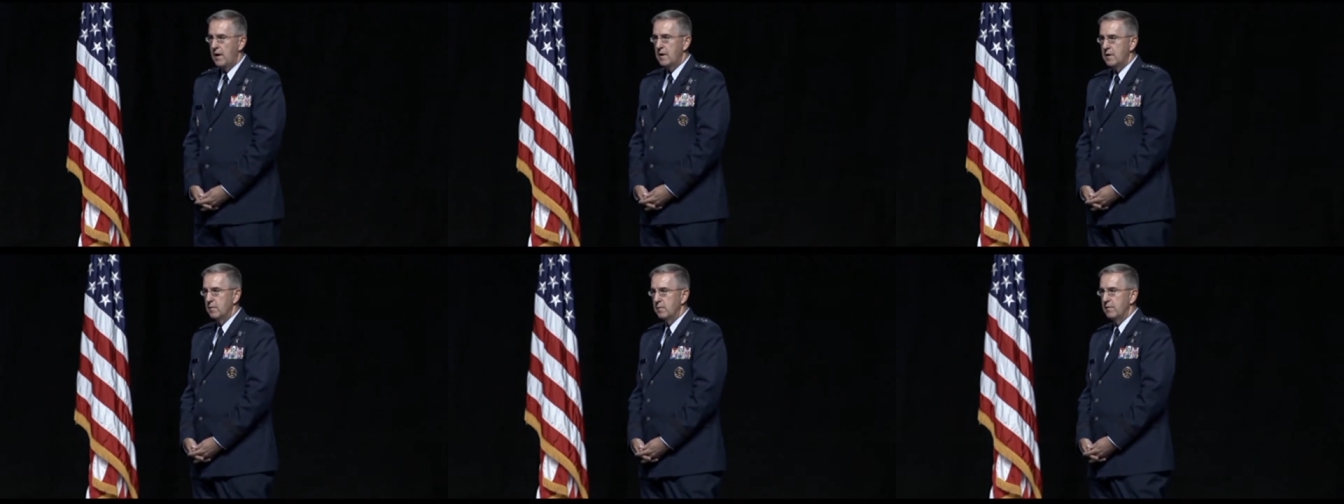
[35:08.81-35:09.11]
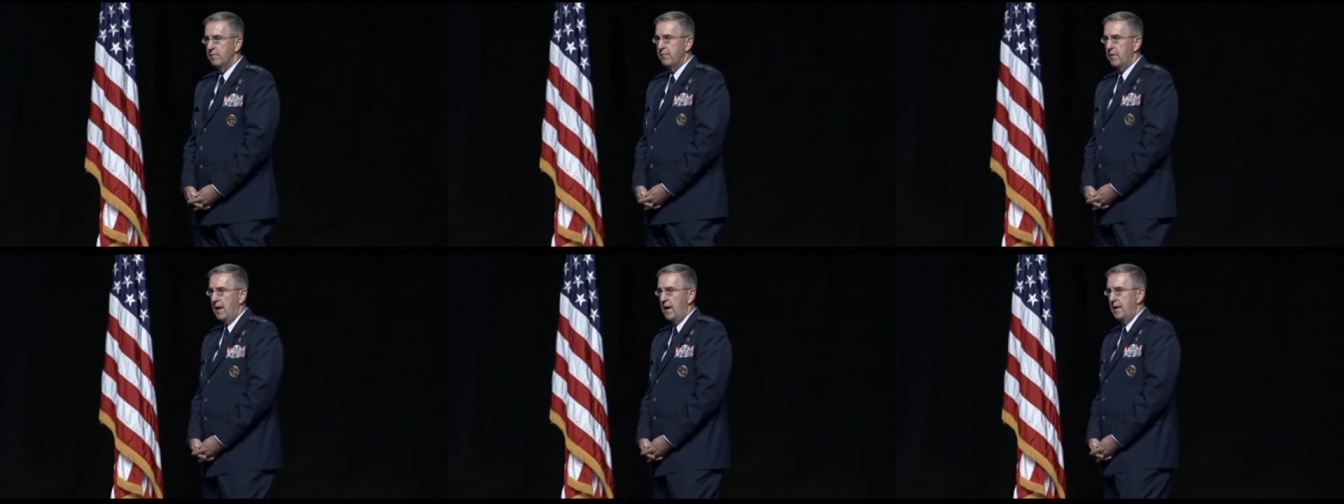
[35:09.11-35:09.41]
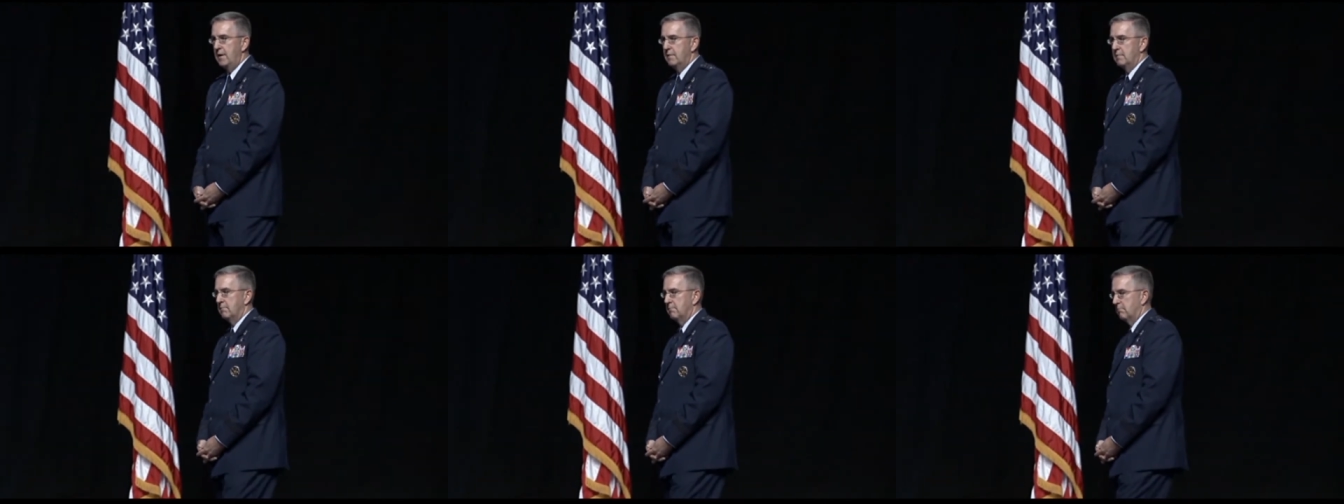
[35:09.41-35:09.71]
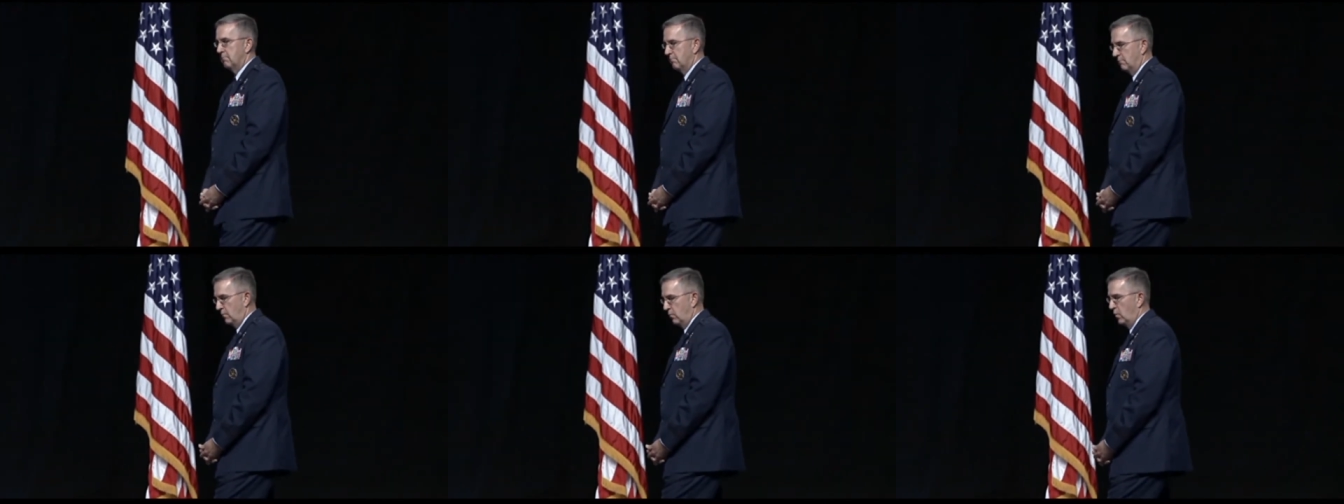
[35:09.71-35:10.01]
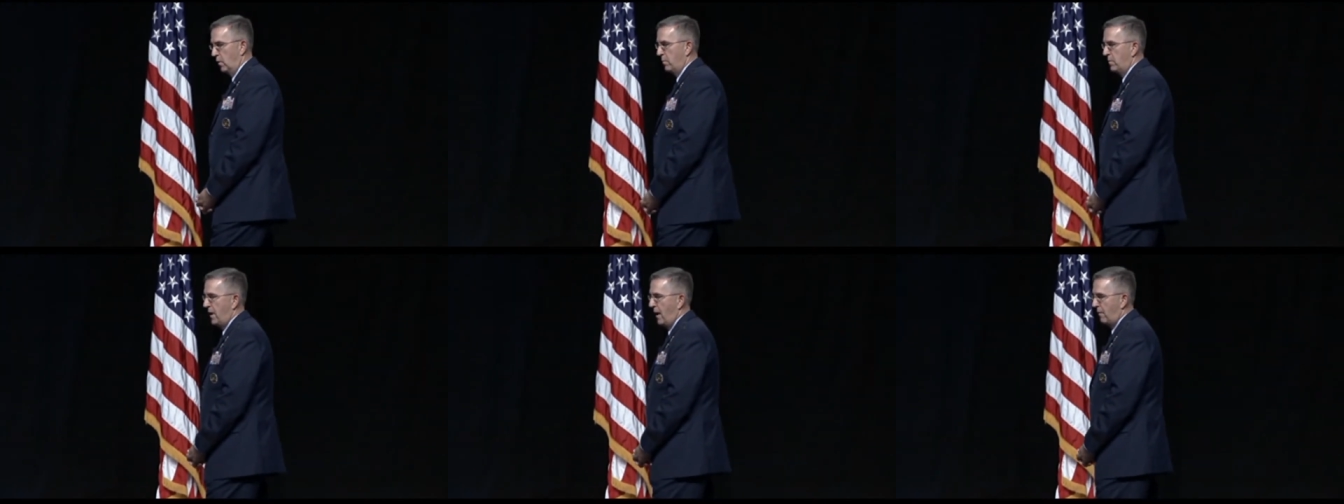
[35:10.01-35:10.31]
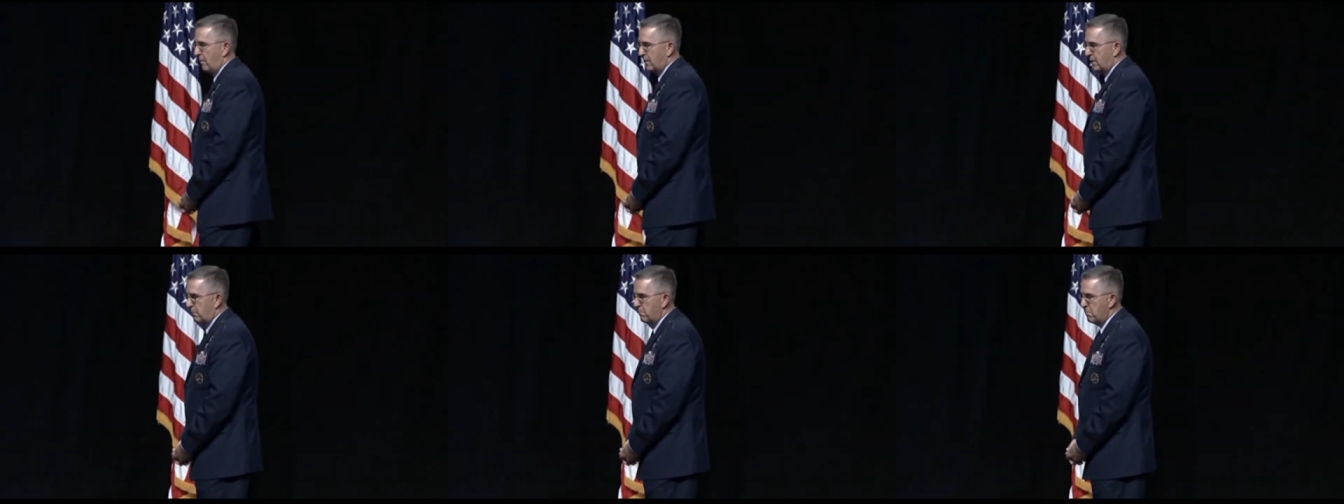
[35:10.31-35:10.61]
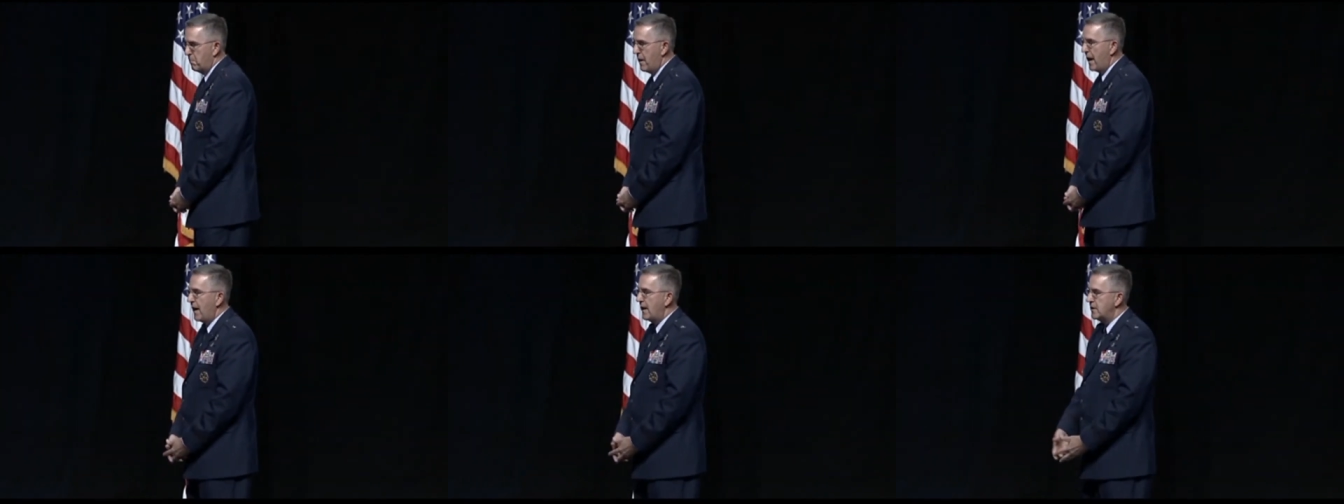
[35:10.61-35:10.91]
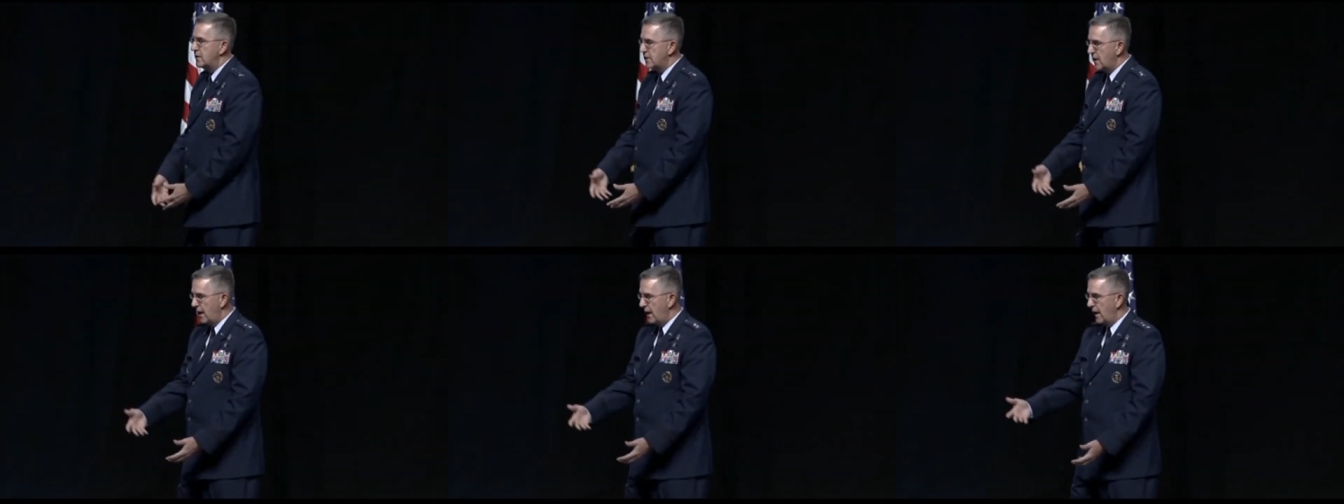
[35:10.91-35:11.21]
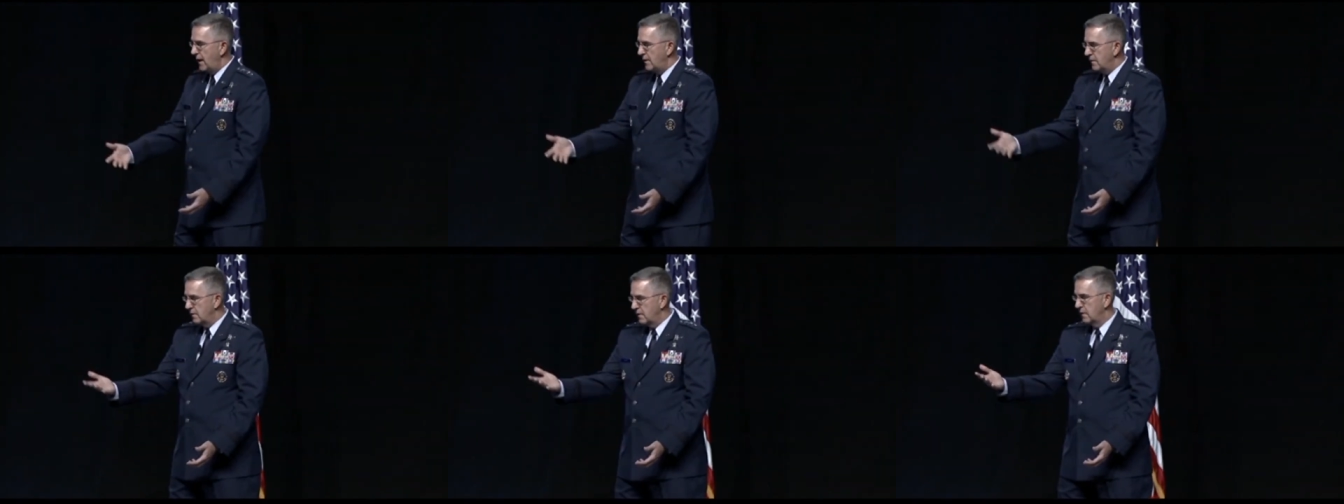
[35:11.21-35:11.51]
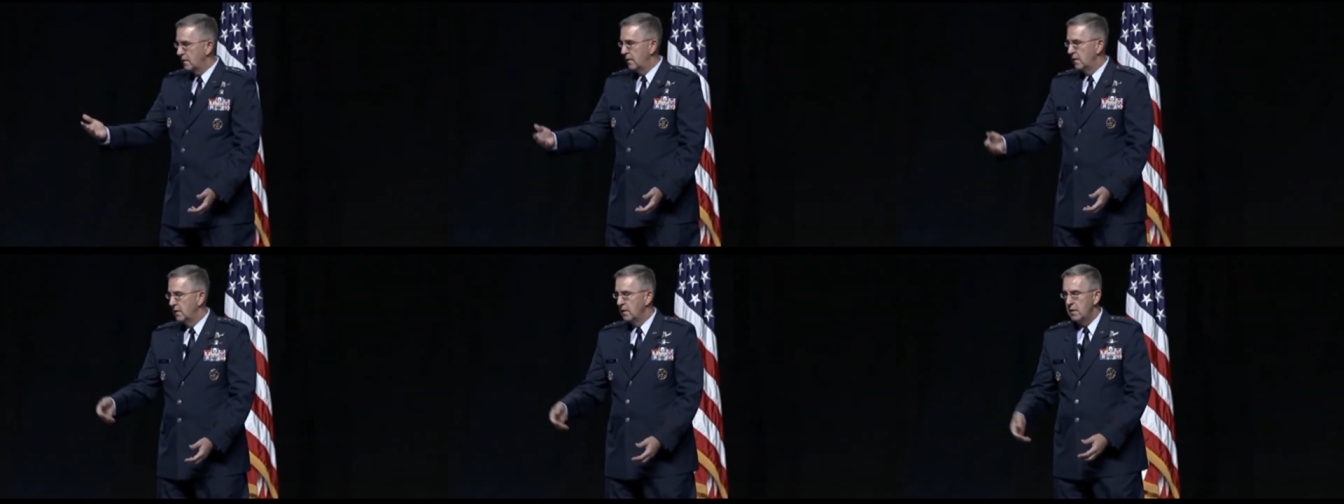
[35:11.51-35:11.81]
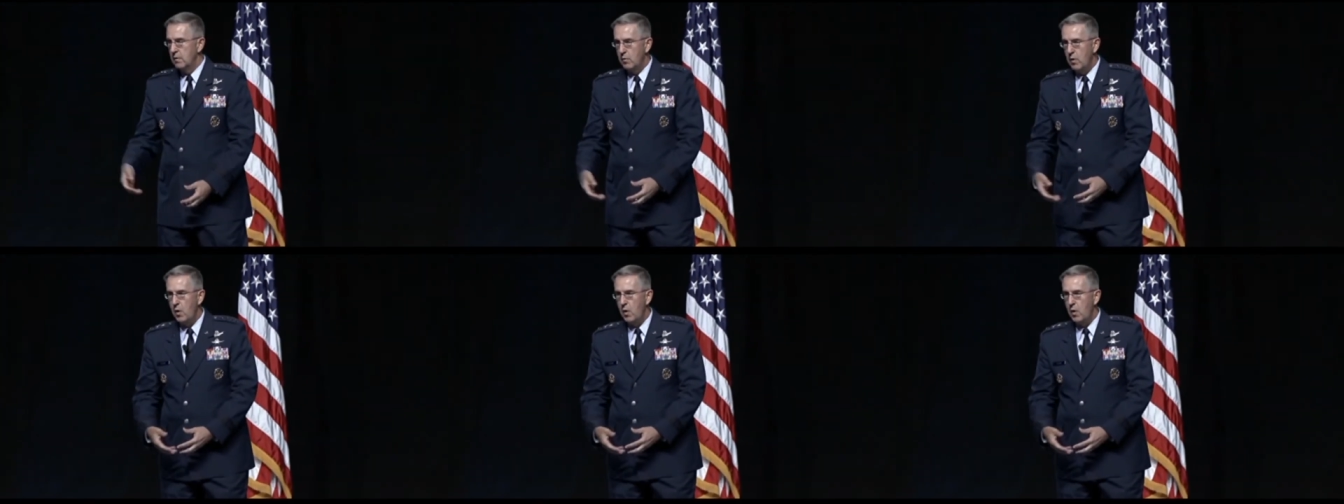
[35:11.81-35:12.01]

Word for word: we do get into a fight, we'll be able to maintain